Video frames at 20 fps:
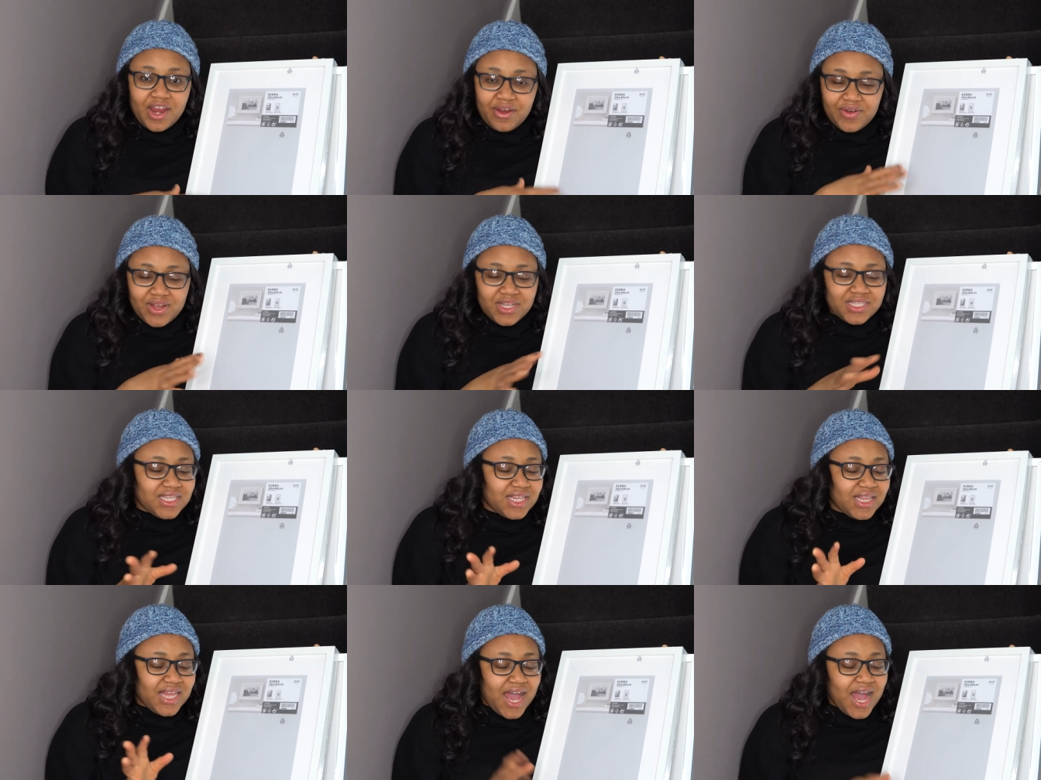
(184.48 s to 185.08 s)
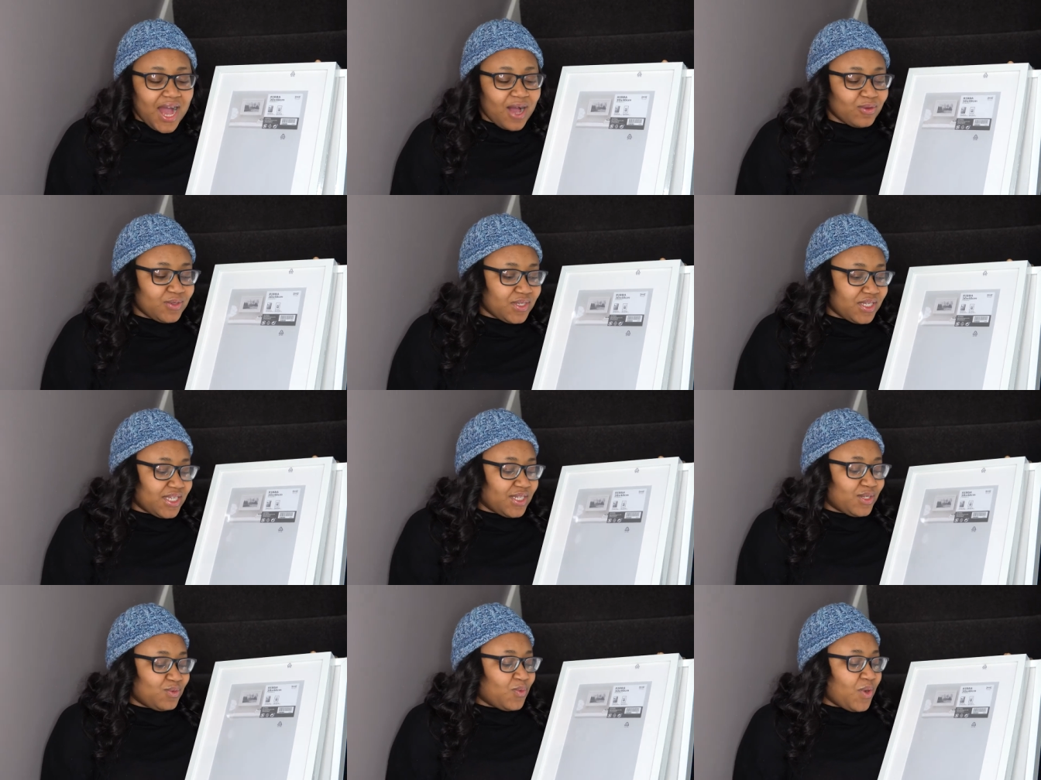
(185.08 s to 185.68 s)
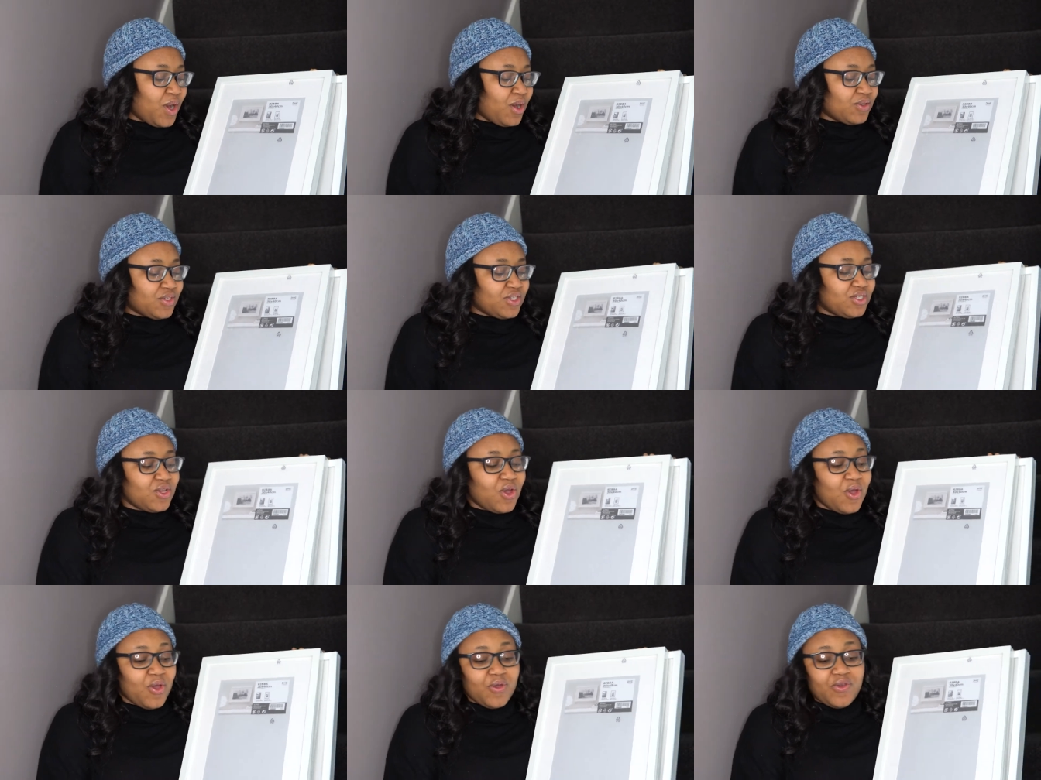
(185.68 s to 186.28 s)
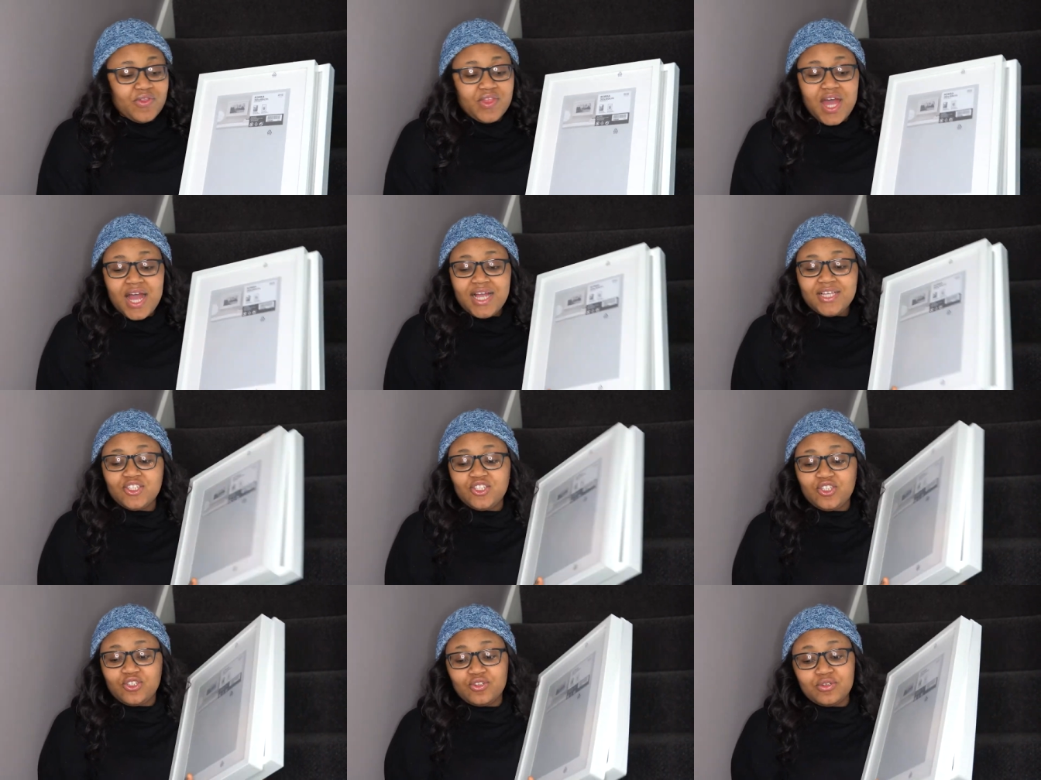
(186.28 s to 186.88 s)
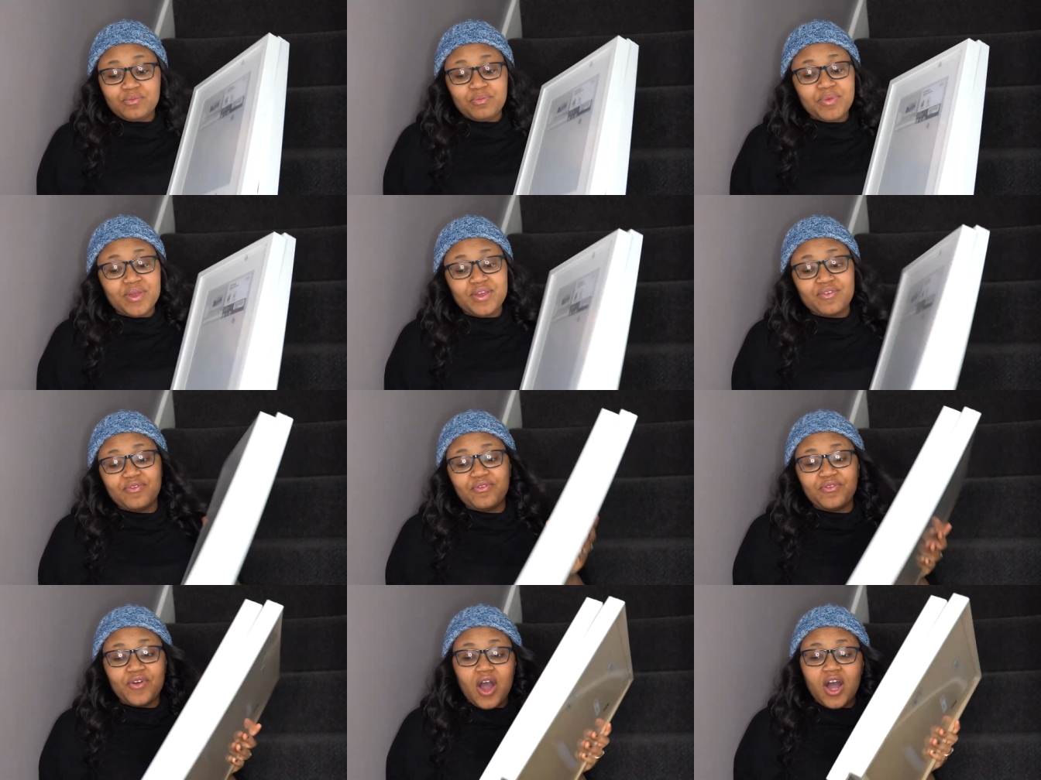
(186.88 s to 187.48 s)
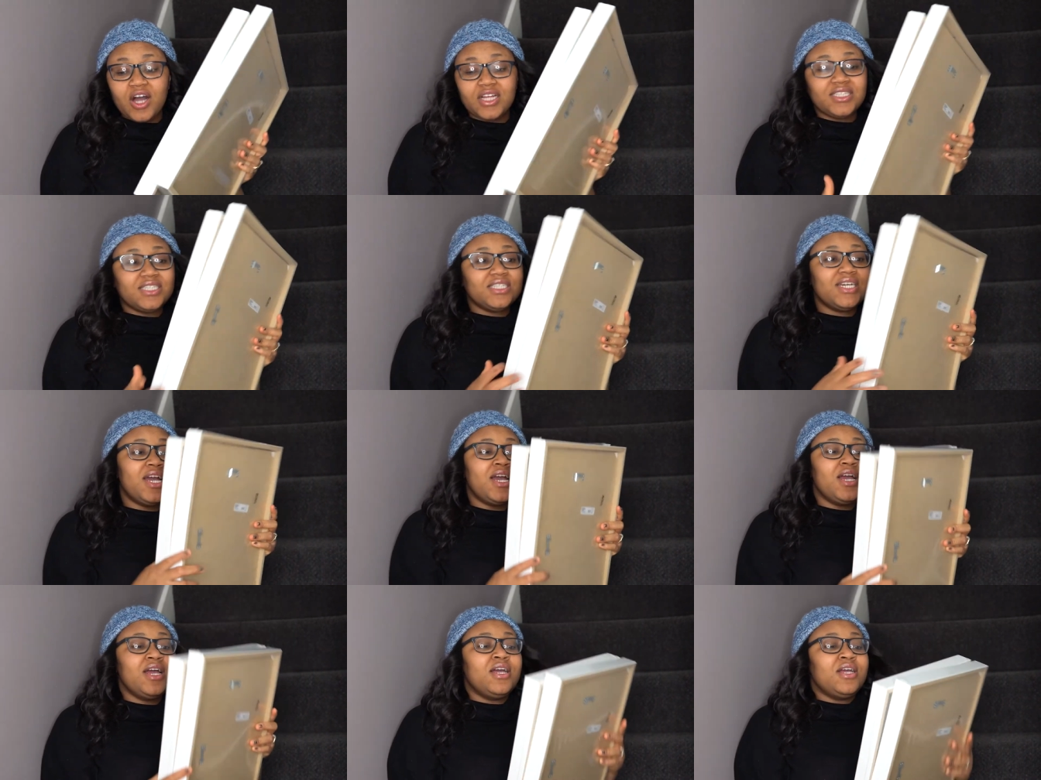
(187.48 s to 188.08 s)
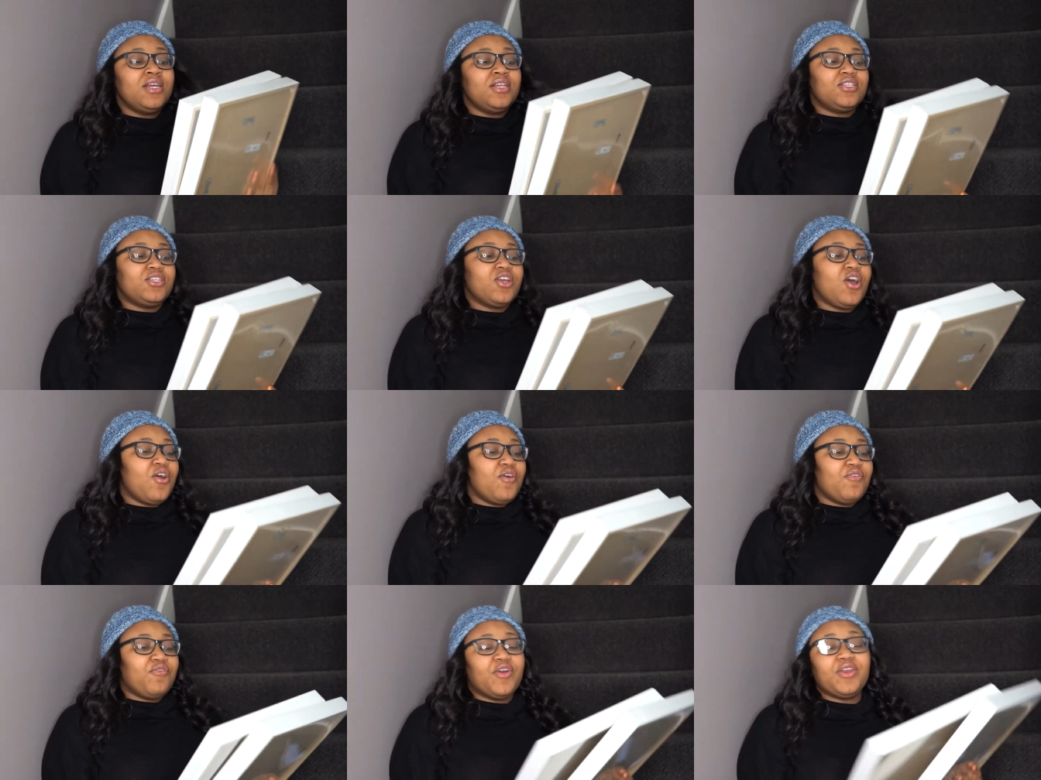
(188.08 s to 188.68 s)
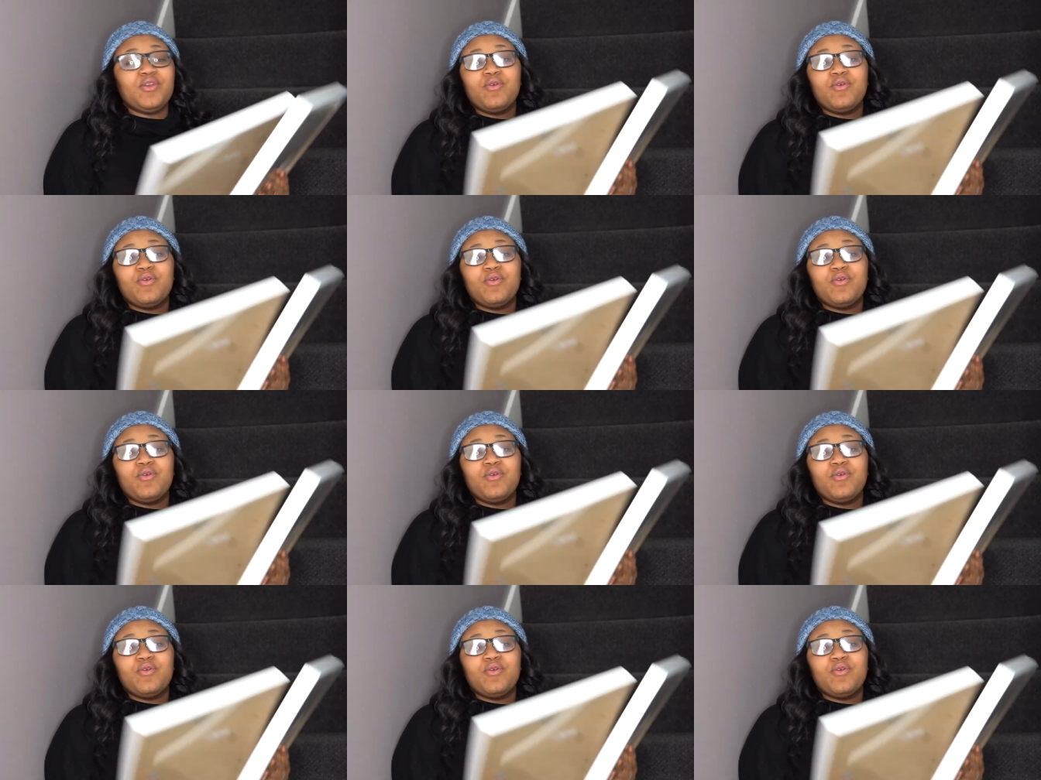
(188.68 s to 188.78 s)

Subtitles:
areas in the house as well. So that should be fun. So for